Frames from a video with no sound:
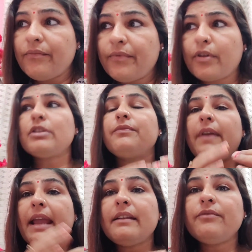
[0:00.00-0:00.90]
because
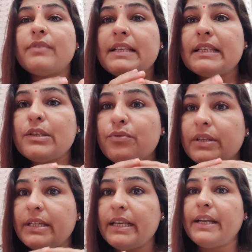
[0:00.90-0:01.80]
once you
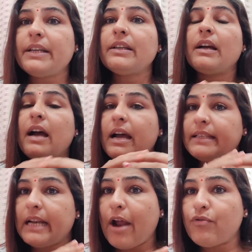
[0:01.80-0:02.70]
create
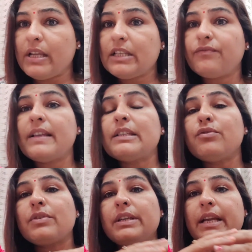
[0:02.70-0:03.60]
surroundings, once
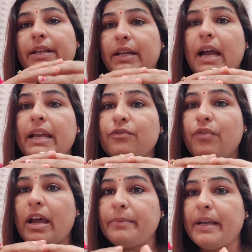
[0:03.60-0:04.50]
you create an
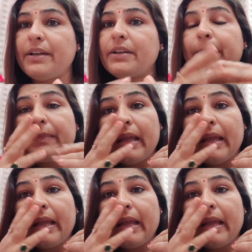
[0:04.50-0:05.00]
environment,